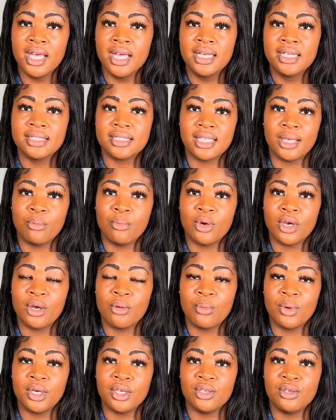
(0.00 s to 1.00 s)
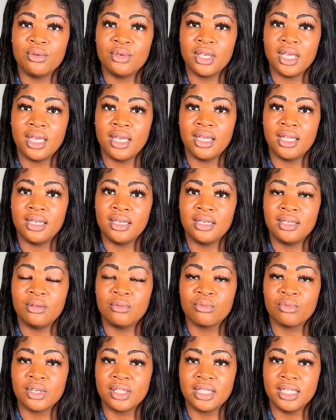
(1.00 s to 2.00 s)
somewhere where you can
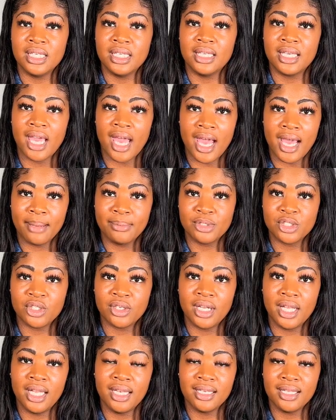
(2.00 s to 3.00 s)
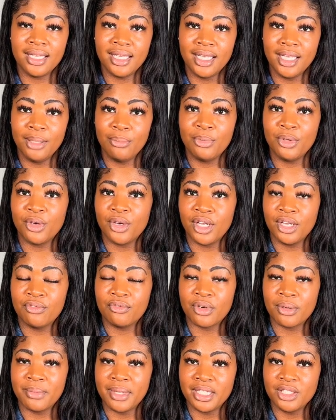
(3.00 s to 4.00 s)
really capture and keep your
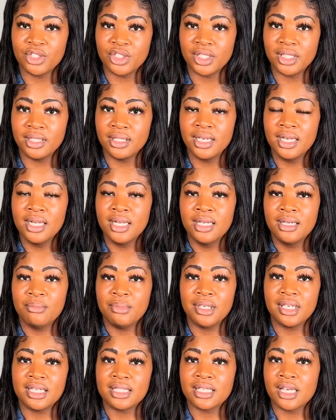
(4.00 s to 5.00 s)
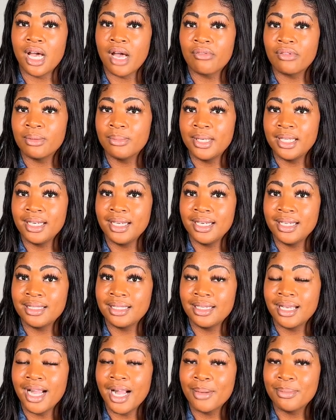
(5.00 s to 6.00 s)
information. Because God forbid
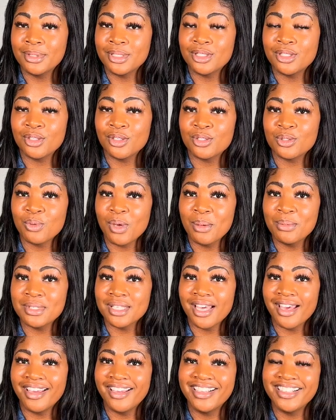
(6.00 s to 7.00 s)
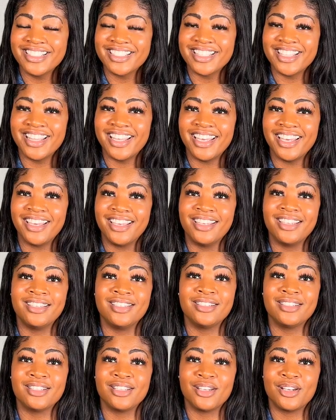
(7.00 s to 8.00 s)
anything happens to those websites,
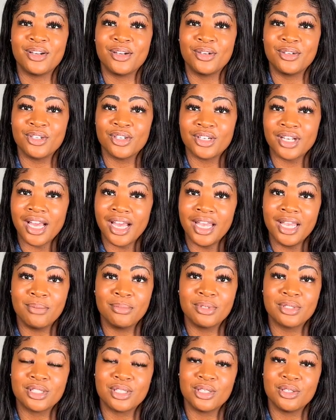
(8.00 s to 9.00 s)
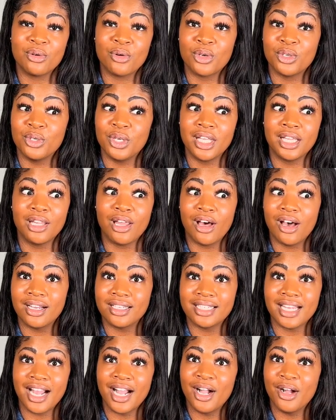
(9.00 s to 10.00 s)
then you're not able to, or you get
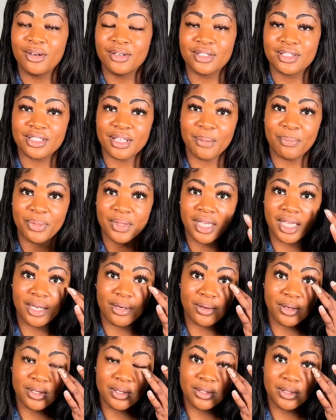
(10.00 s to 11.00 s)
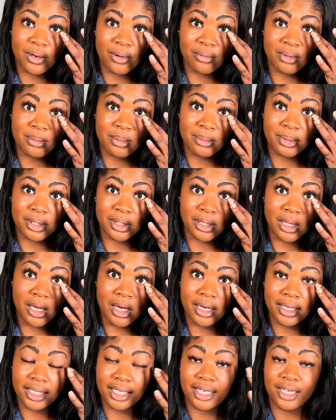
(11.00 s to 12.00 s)
logged out or something, or you don't remember your
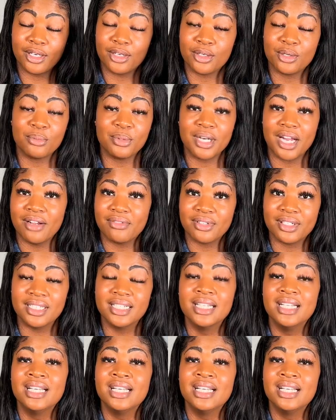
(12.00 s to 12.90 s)
login or whatever,